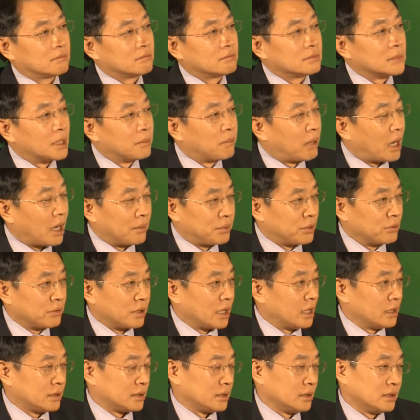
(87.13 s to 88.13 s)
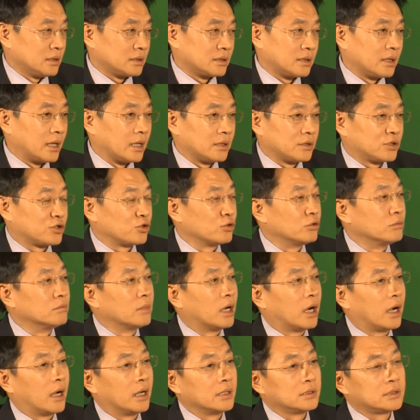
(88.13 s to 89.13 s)
the population is not so
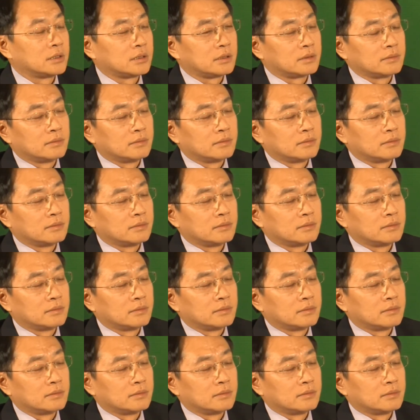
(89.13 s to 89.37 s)
much.